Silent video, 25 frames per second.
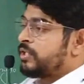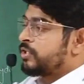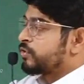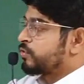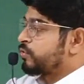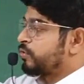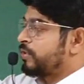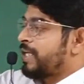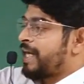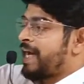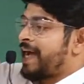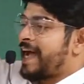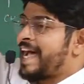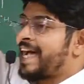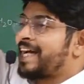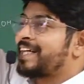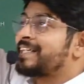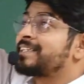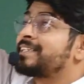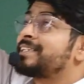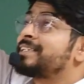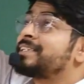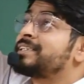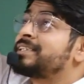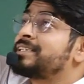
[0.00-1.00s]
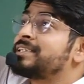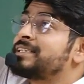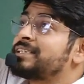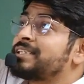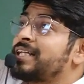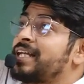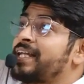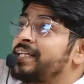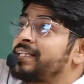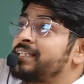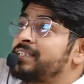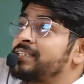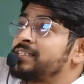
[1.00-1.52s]
So the axis is
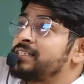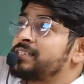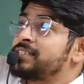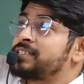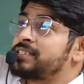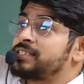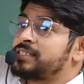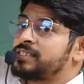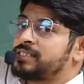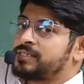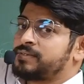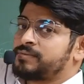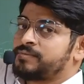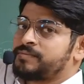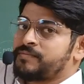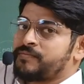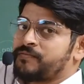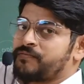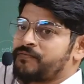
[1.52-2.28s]
like this.